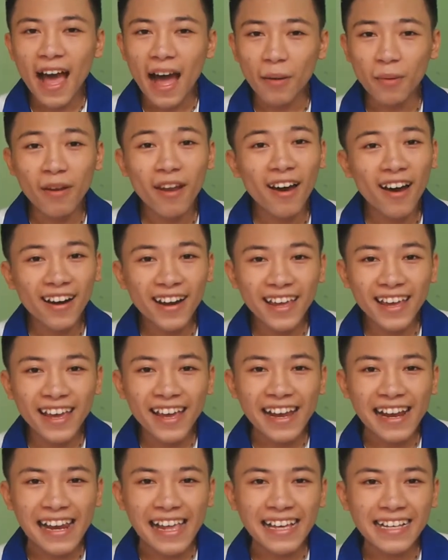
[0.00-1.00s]
I'm learning
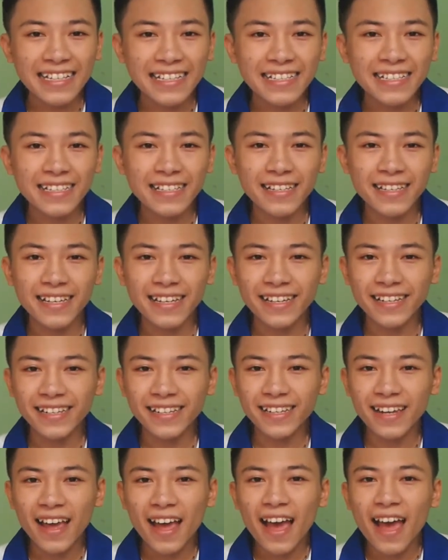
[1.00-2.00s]
English
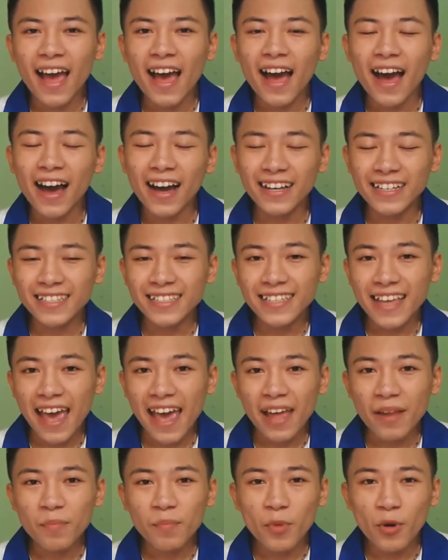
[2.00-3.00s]
in
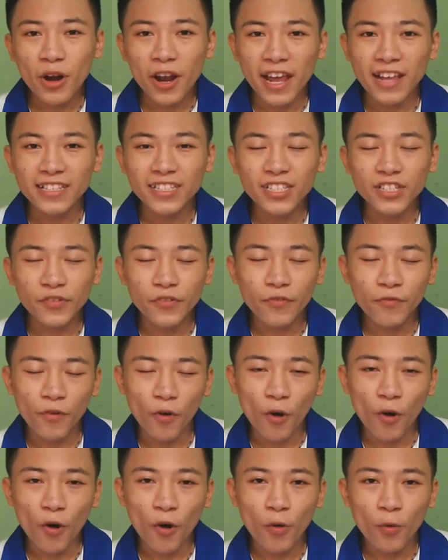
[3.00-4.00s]
18 branch
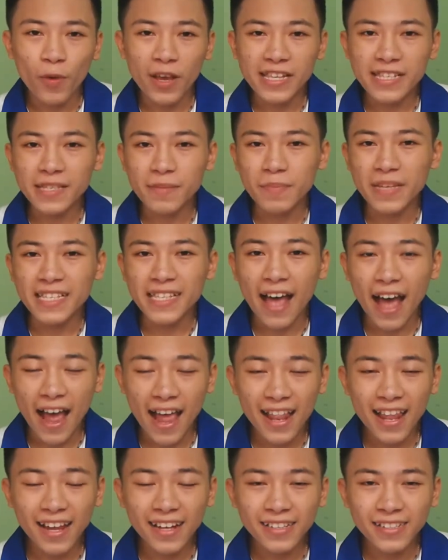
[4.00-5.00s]
4 with Miss
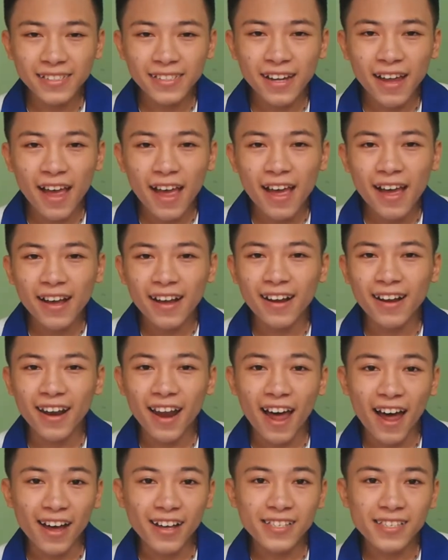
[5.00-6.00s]
Helen,
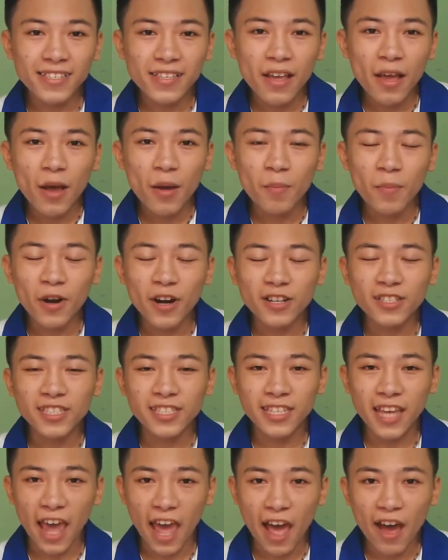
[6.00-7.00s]
class
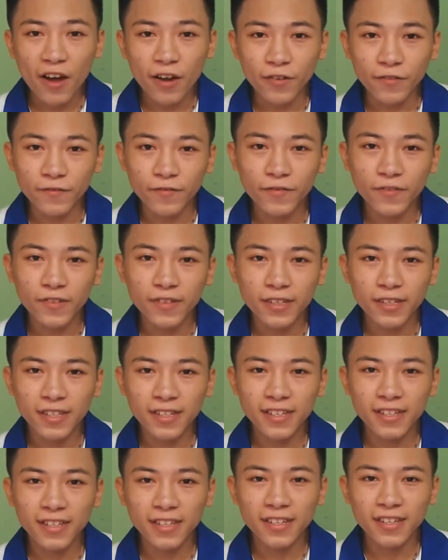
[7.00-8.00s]
12.
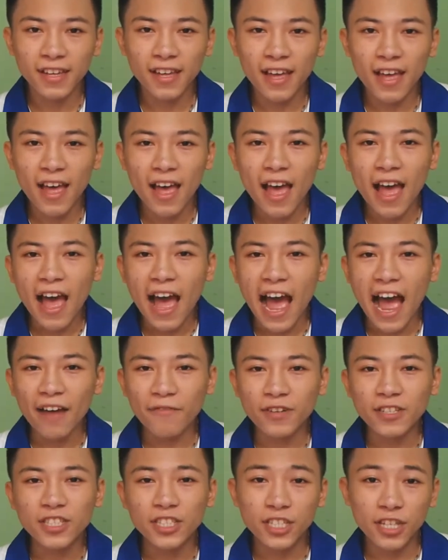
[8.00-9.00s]

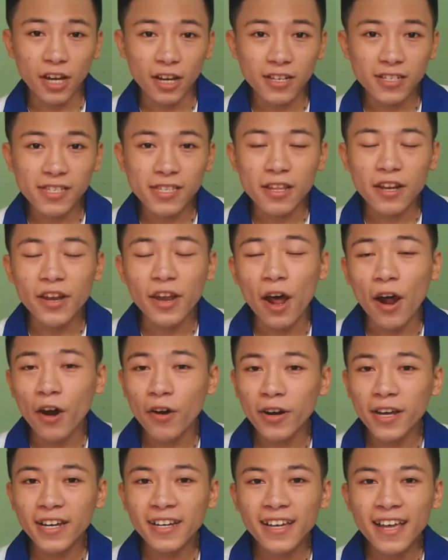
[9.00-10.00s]
I was just
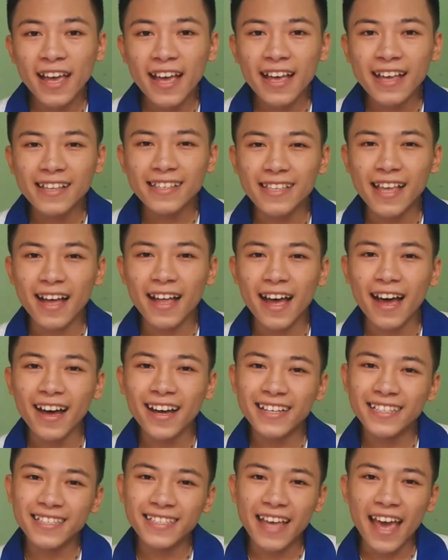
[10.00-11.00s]
known that
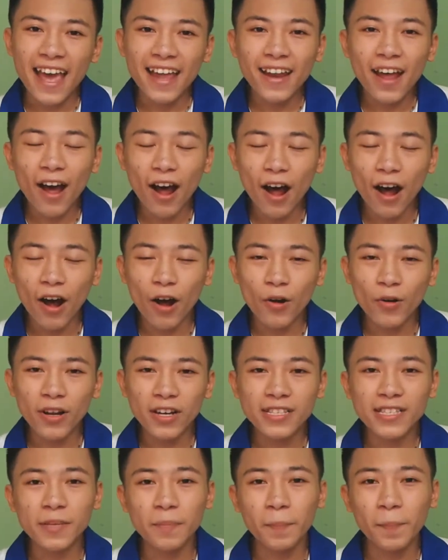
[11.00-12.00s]
18 hold
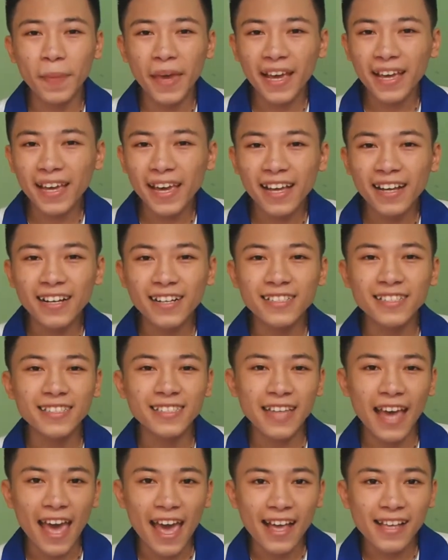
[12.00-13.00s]
a speaking
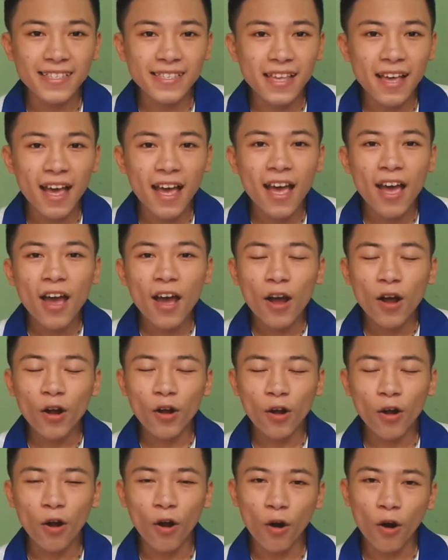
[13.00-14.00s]
contest
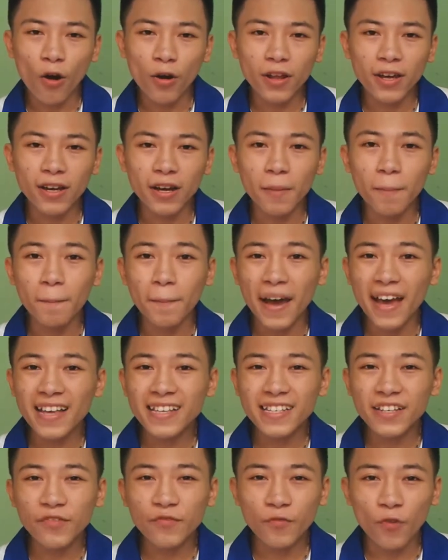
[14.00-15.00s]
called
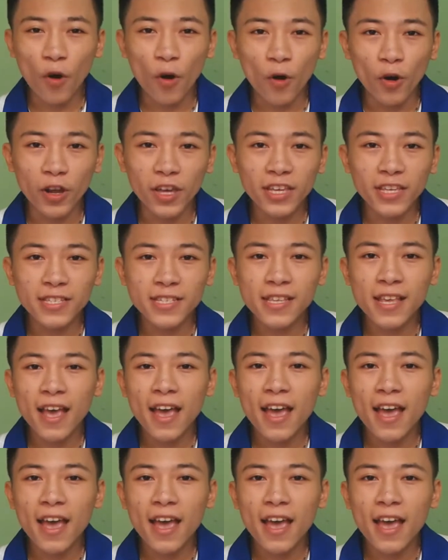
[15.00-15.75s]
Amazing Voice,